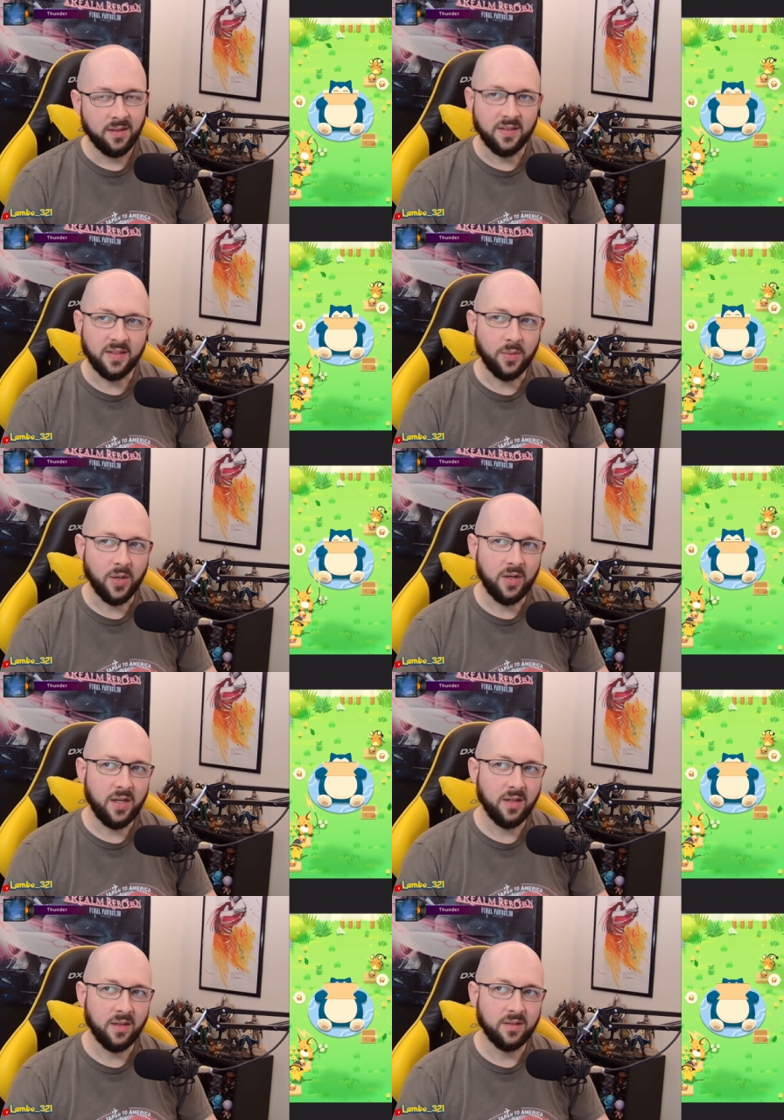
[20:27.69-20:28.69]
See, we already
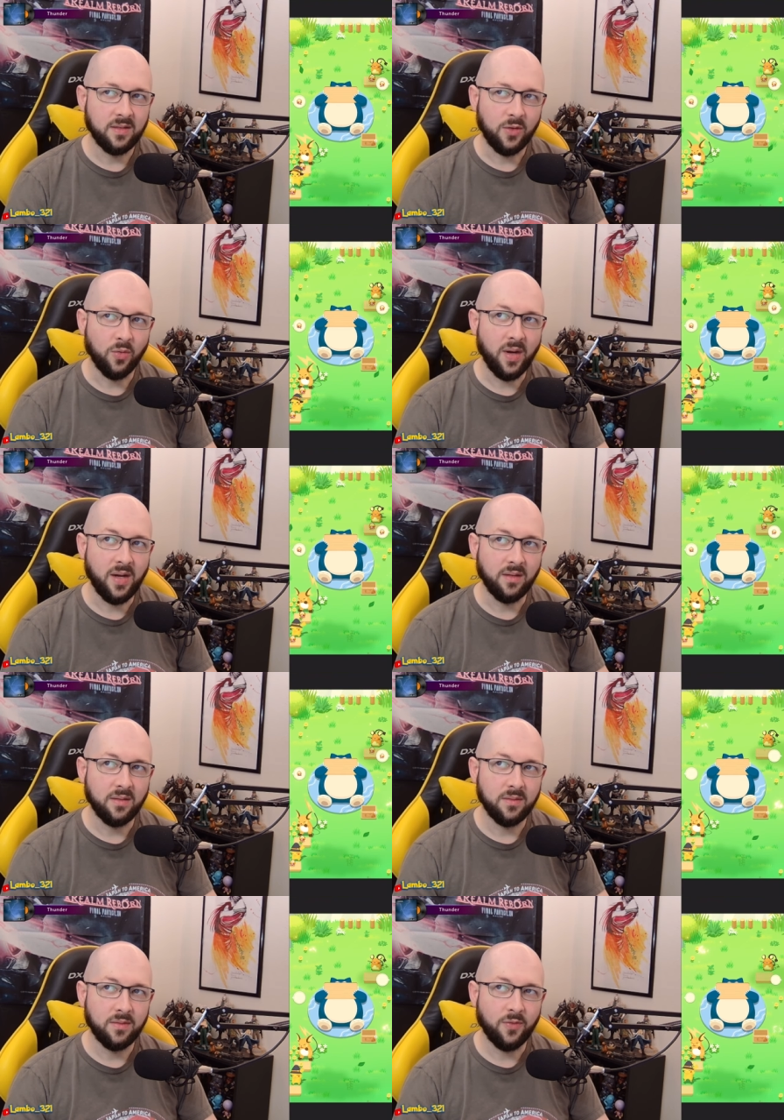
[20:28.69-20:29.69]
hit Great
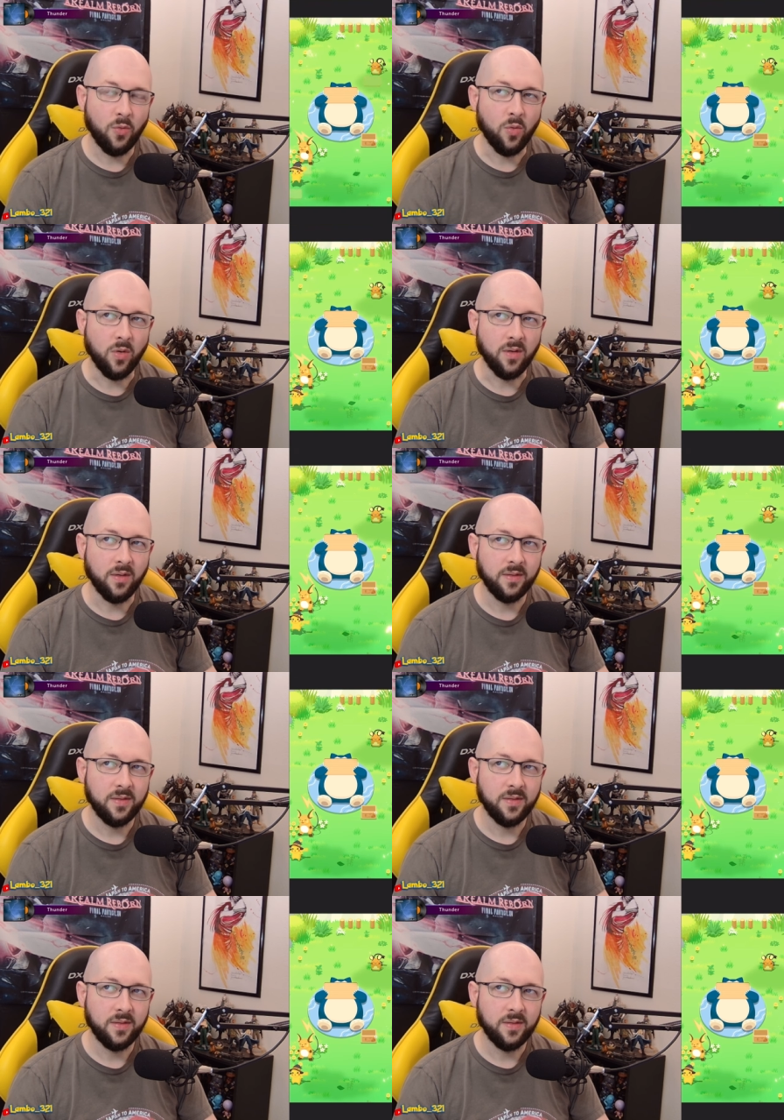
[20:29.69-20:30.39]
4.